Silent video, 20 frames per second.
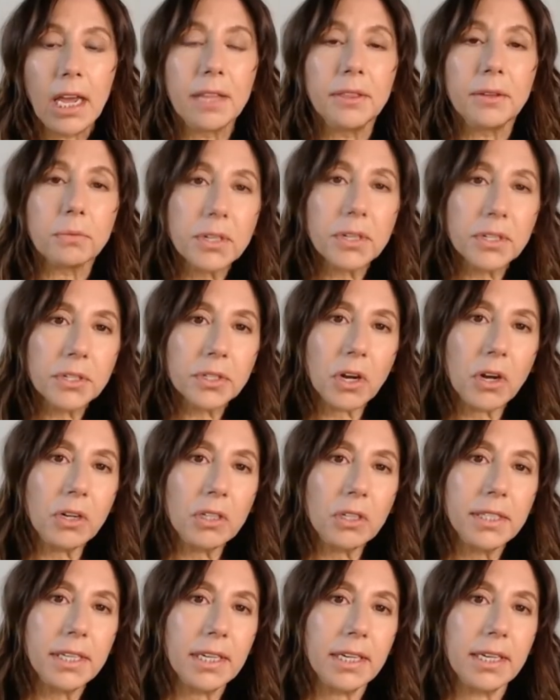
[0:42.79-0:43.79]
And the
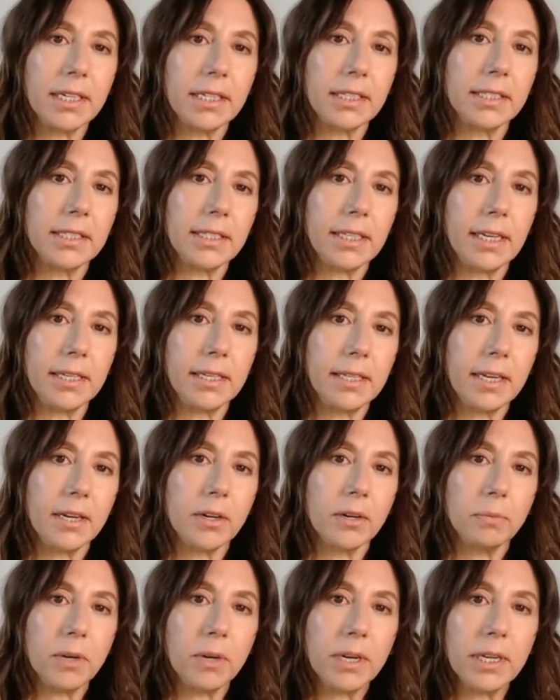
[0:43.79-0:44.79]
result is that
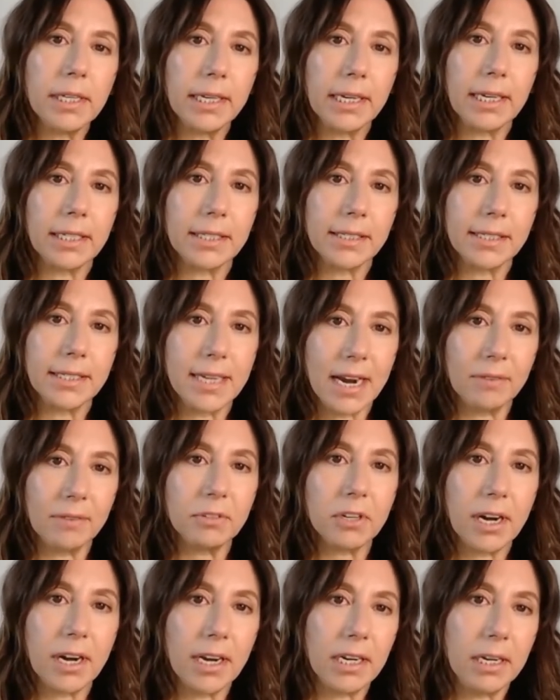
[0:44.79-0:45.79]
there really is
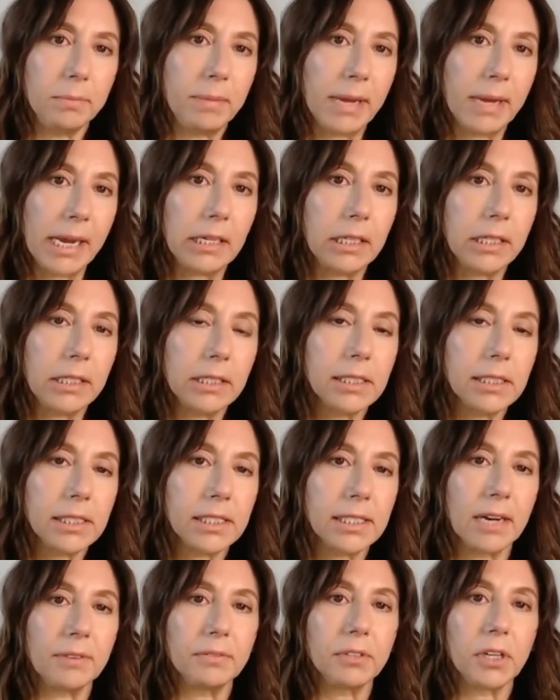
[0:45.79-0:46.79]
never any balance,
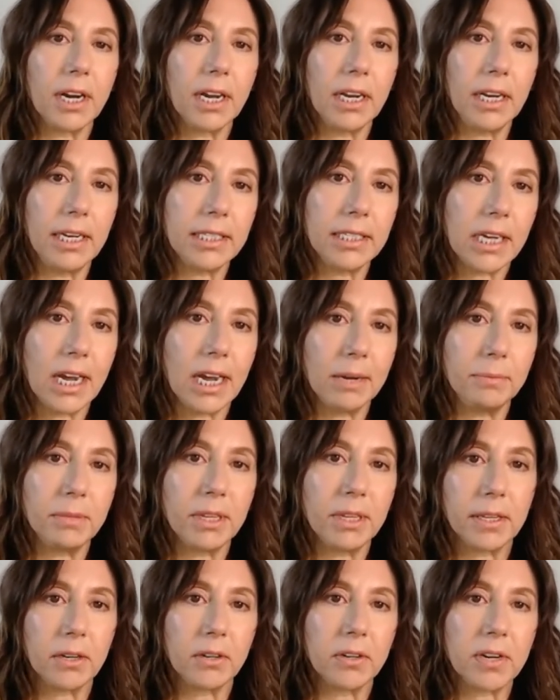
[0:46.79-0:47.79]
never any time
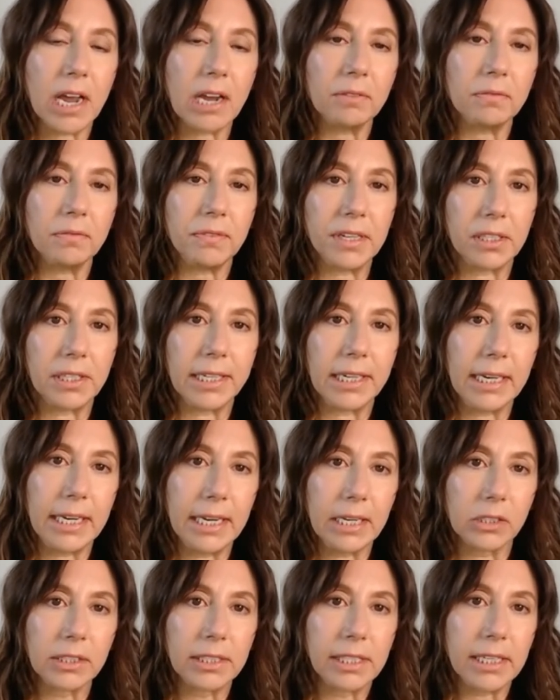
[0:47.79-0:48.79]
that they're not feeling
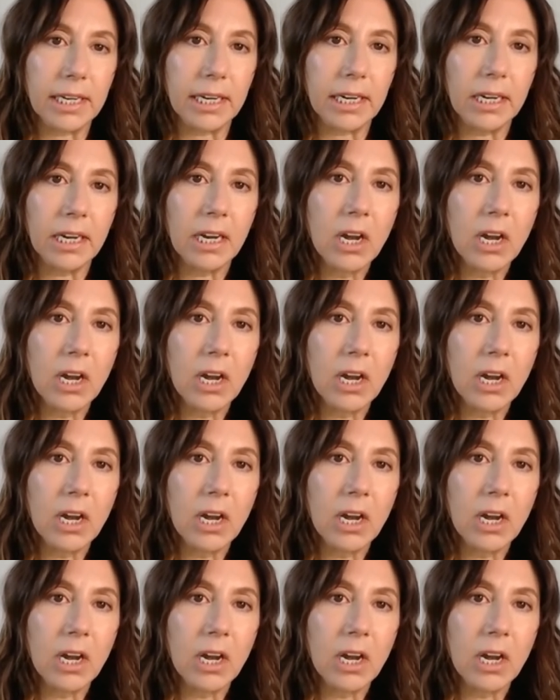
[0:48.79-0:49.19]
guilty